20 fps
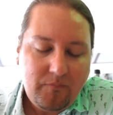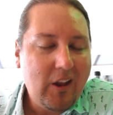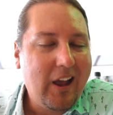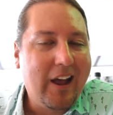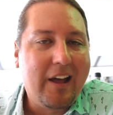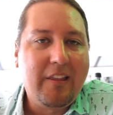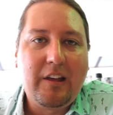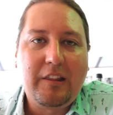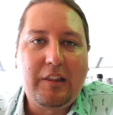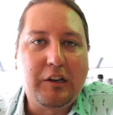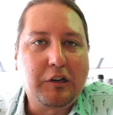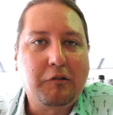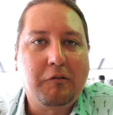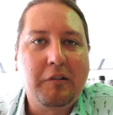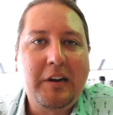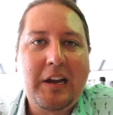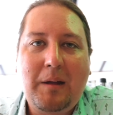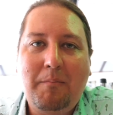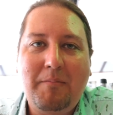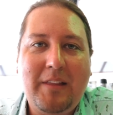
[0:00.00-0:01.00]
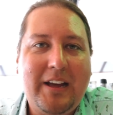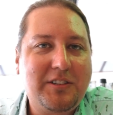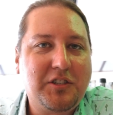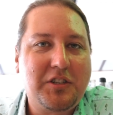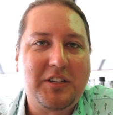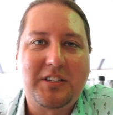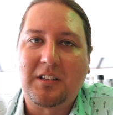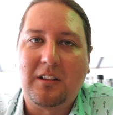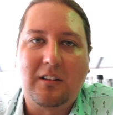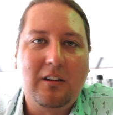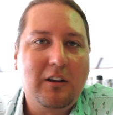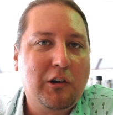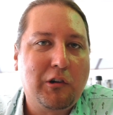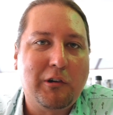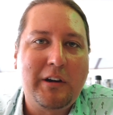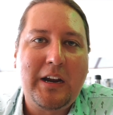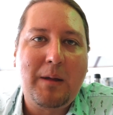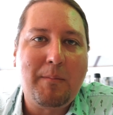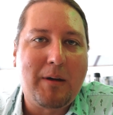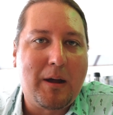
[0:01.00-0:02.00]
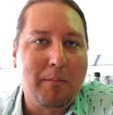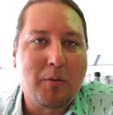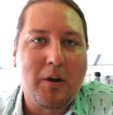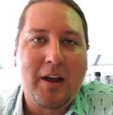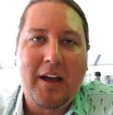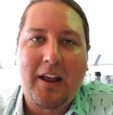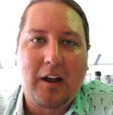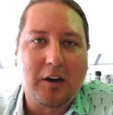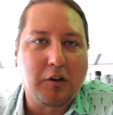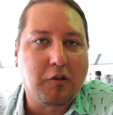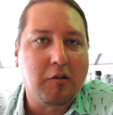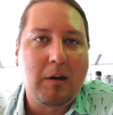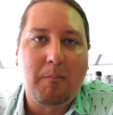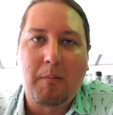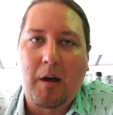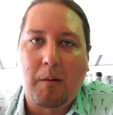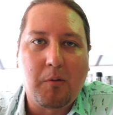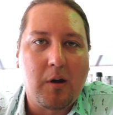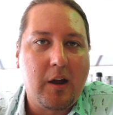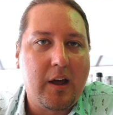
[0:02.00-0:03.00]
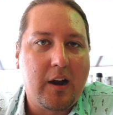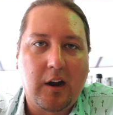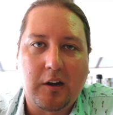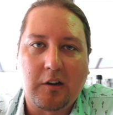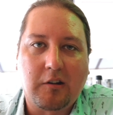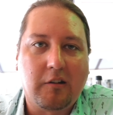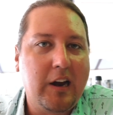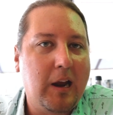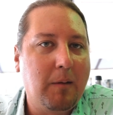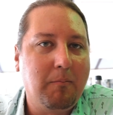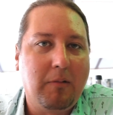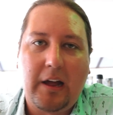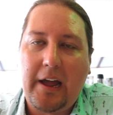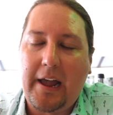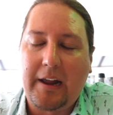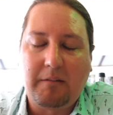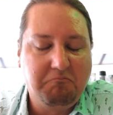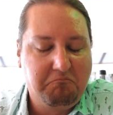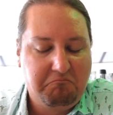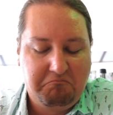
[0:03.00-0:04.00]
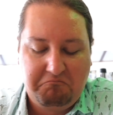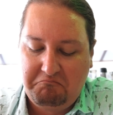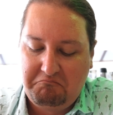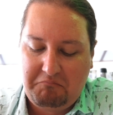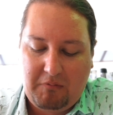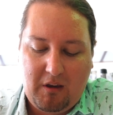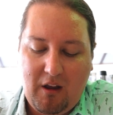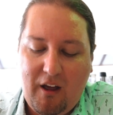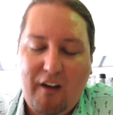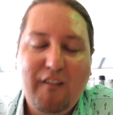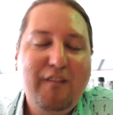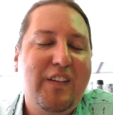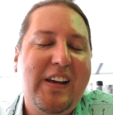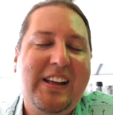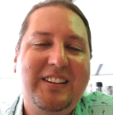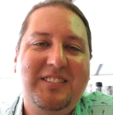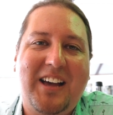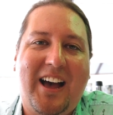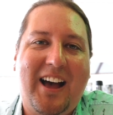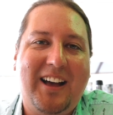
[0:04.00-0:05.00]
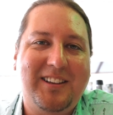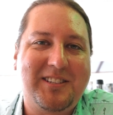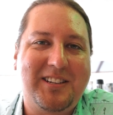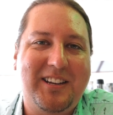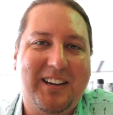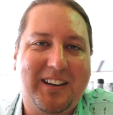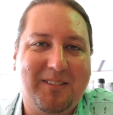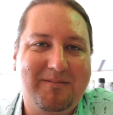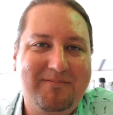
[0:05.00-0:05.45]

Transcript: And then the cream, that's just cream on bread on cream on bread on cream, like, fantastic.